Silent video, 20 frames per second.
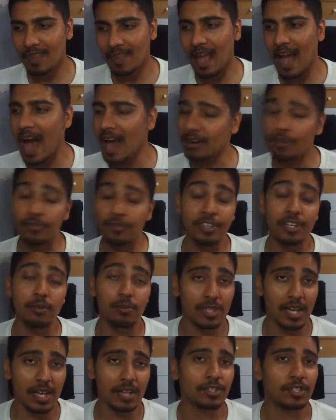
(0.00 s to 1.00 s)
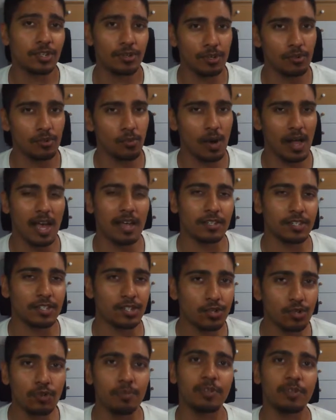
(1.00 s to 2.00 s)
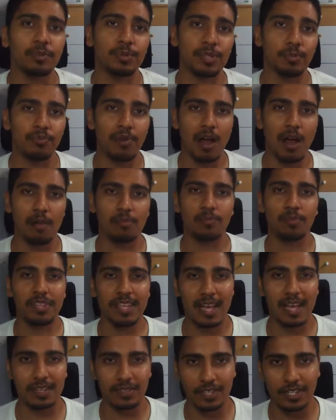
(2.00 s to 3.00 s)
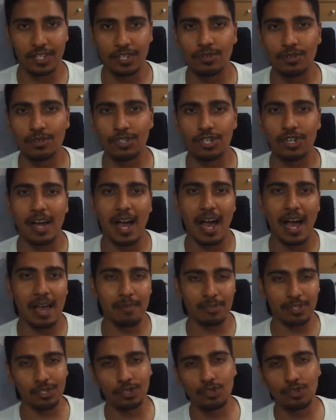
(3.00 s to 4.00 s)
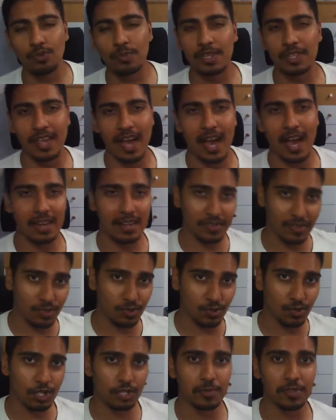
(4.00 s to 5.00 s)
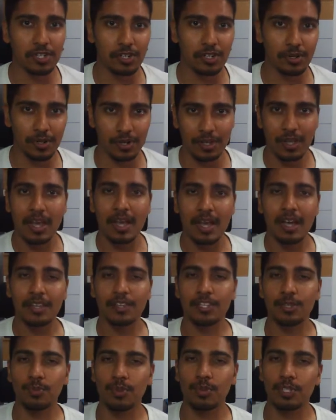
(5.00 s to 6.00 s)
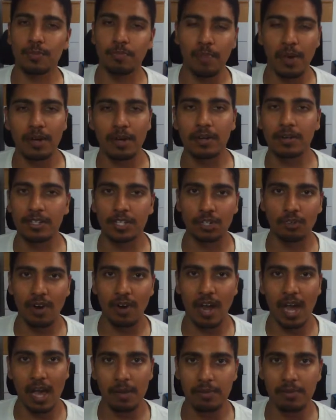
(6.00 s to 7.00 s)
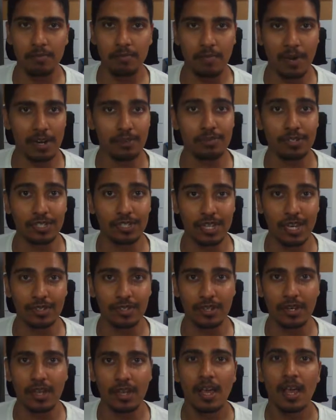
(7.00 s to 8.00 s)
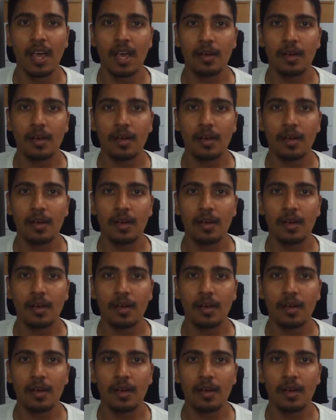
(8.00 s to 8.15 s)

I don't think it was executed well. I assume this was a problem with the execution. I'm assuming that in the source material, this was better described and better presented.